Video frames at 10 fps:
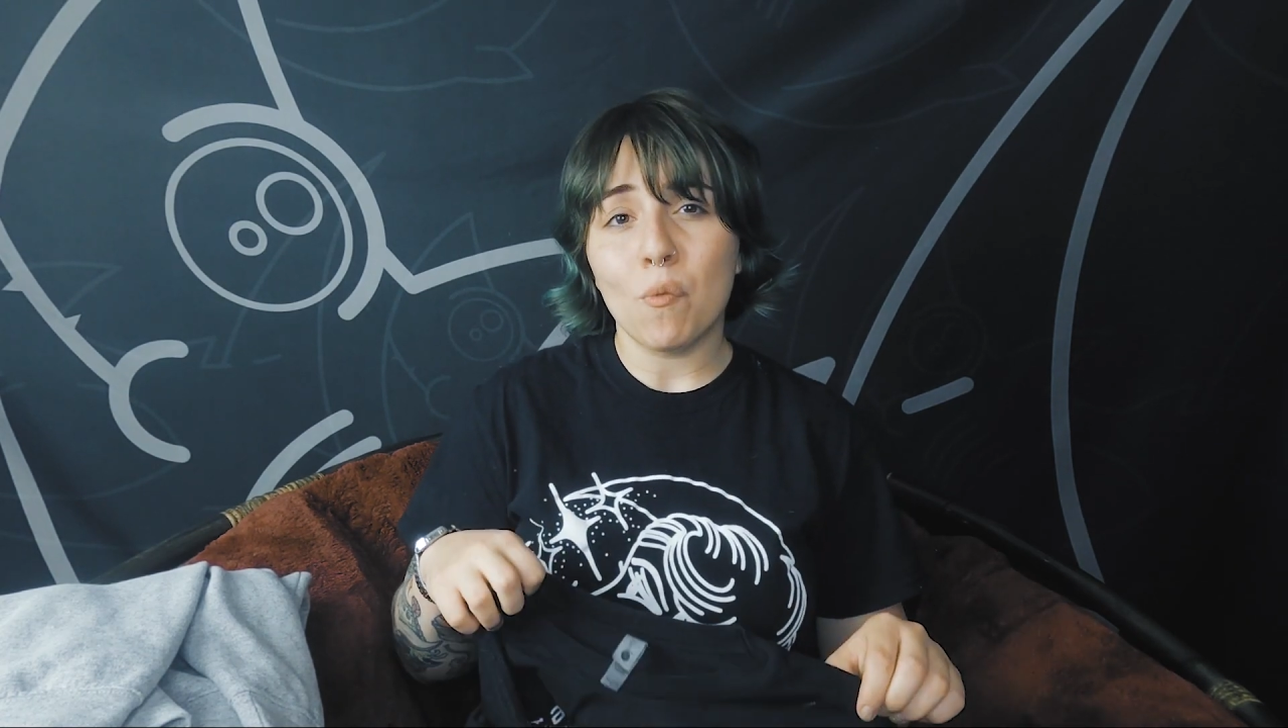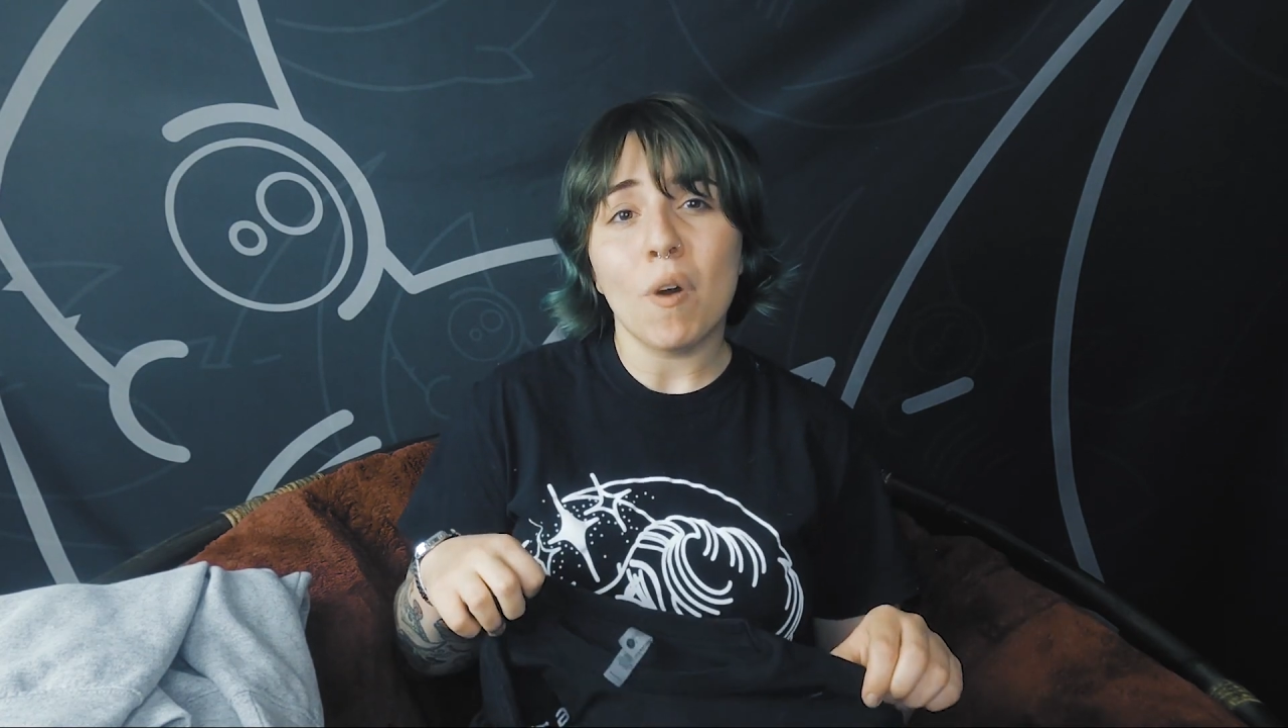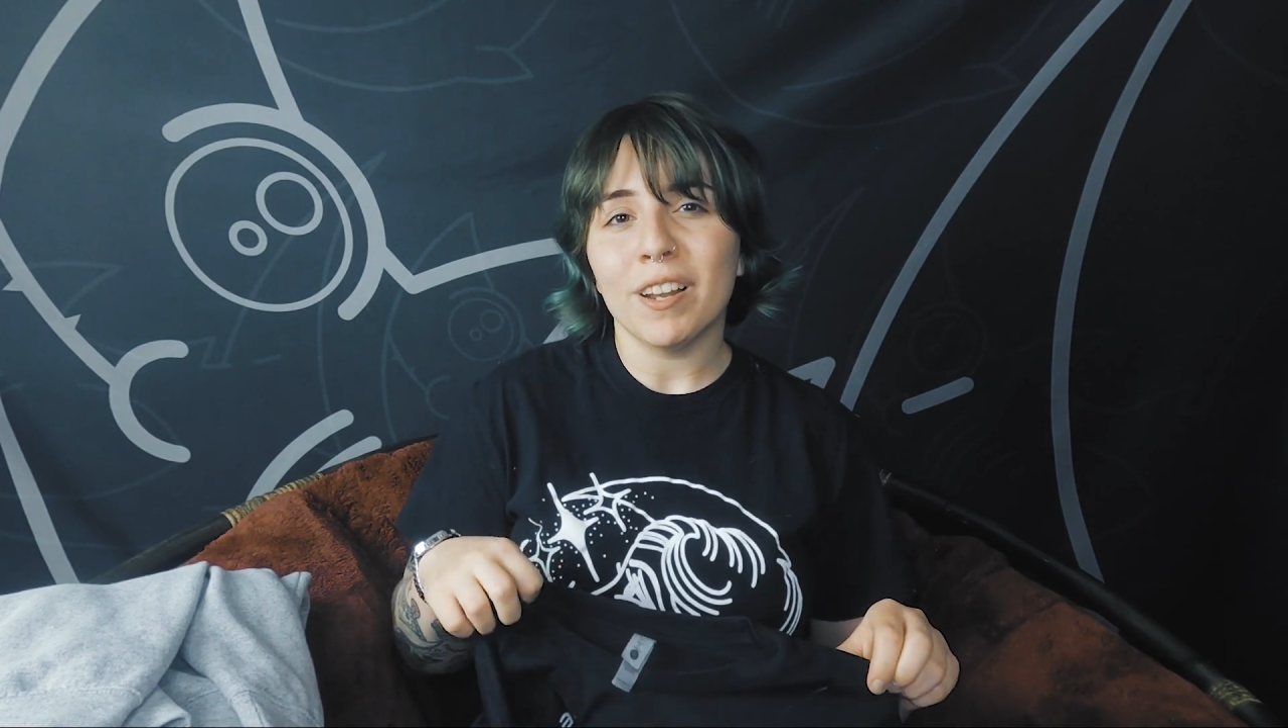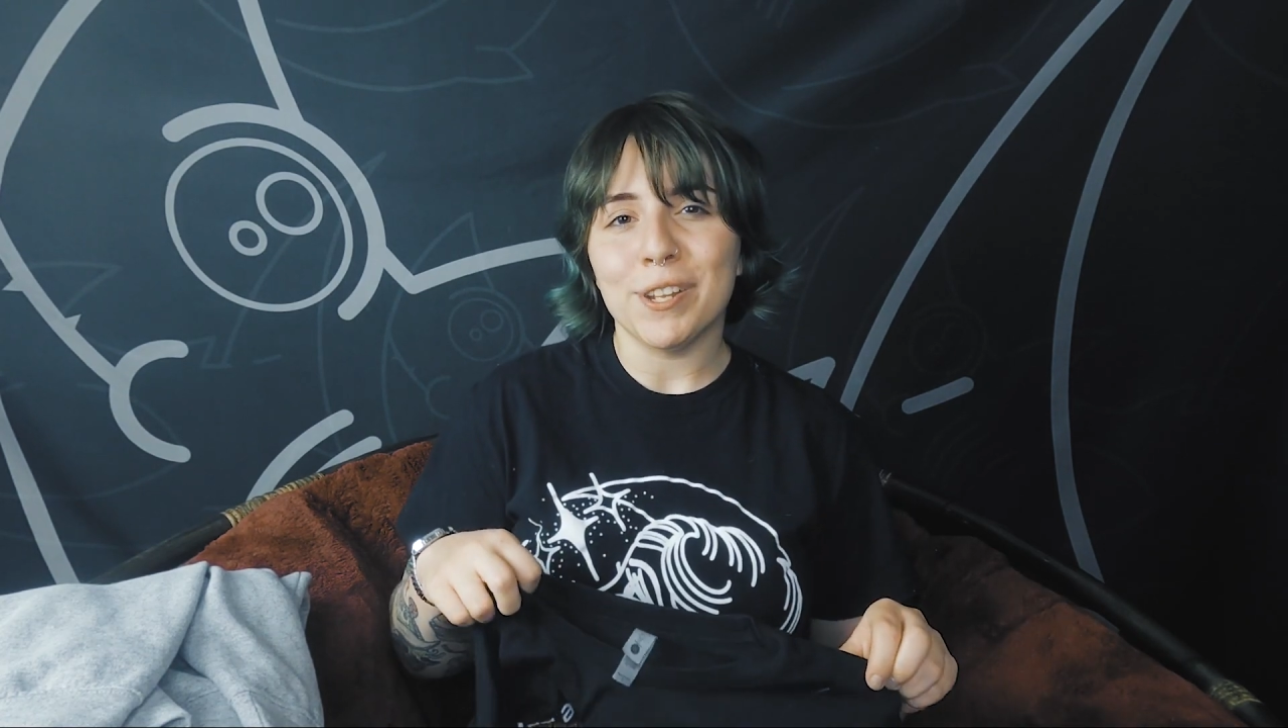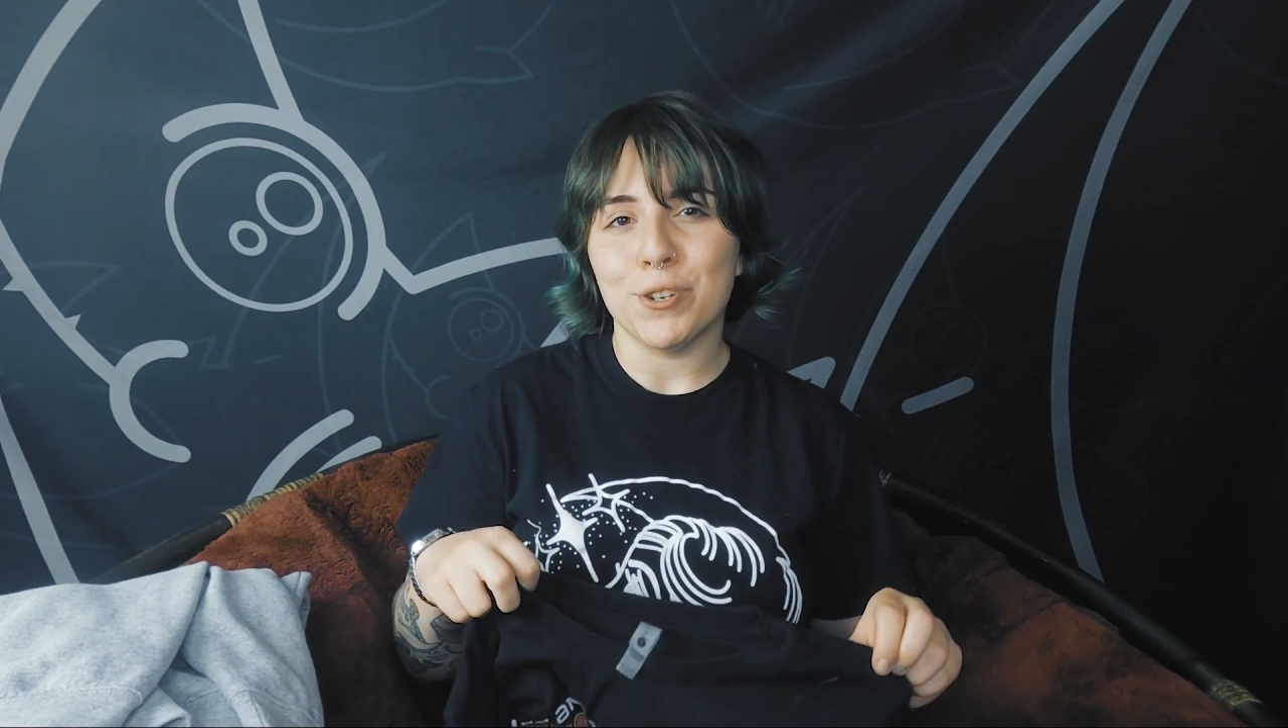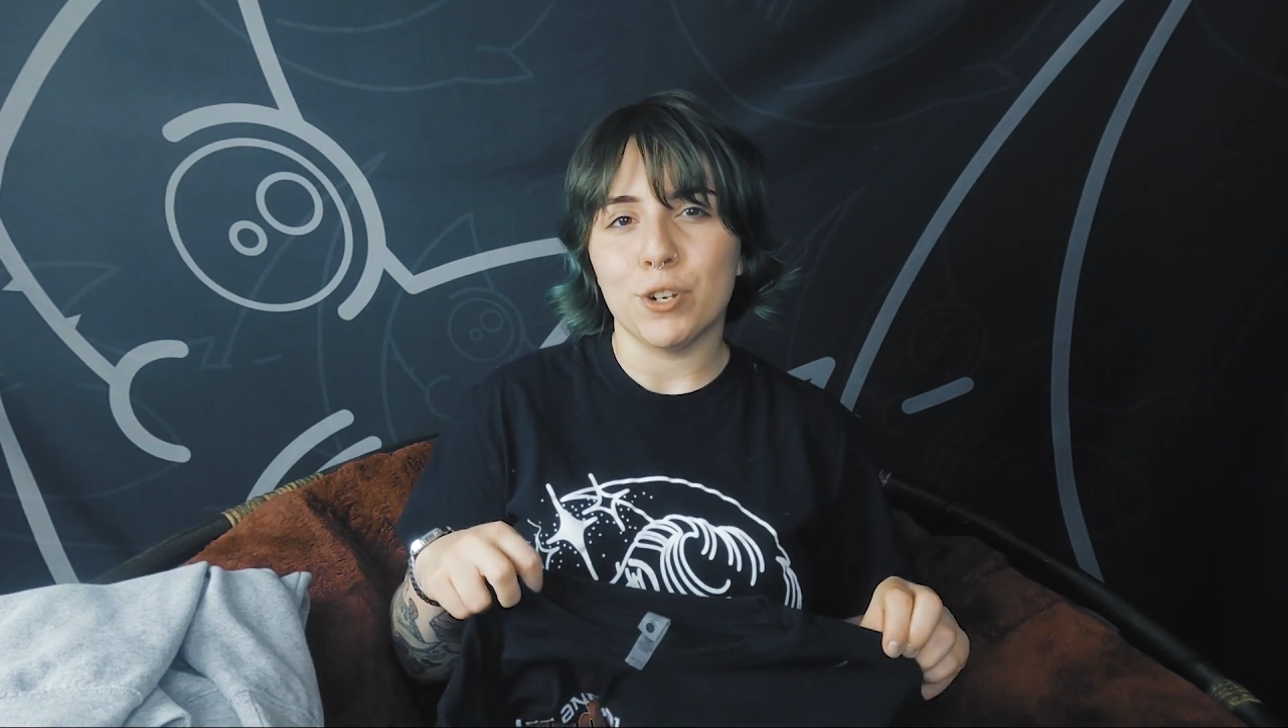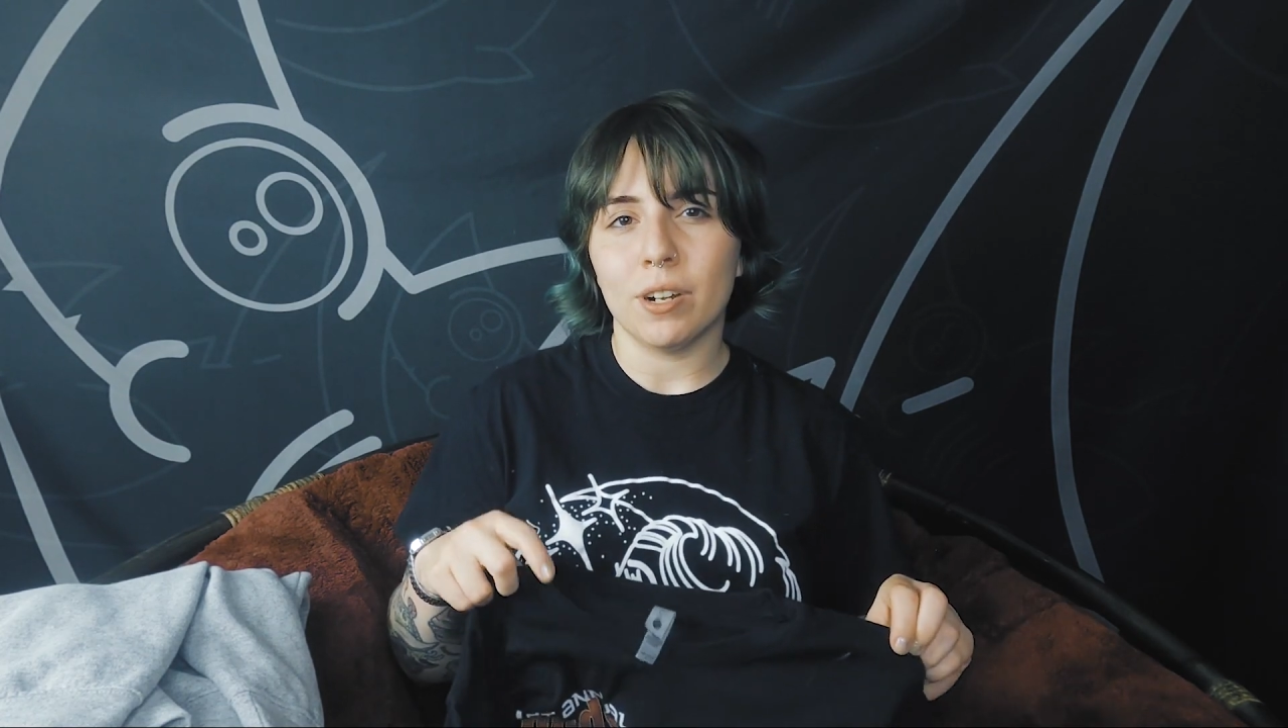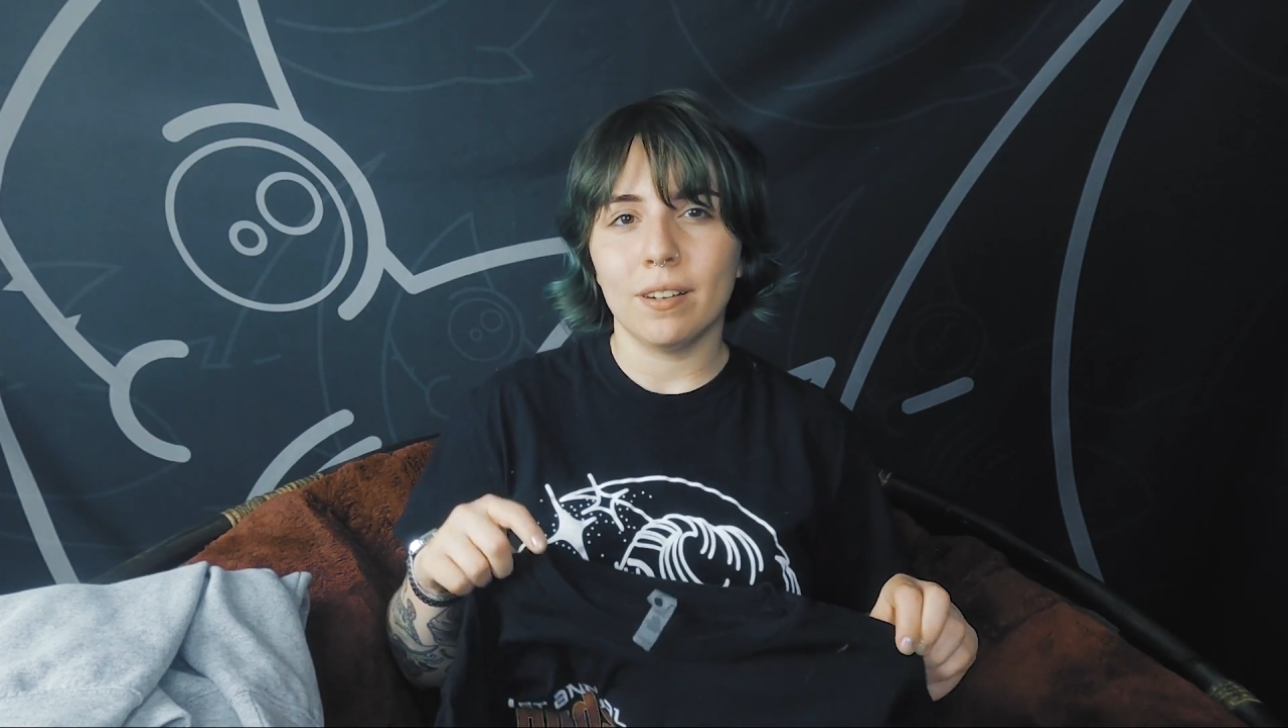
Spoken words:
want his shirt.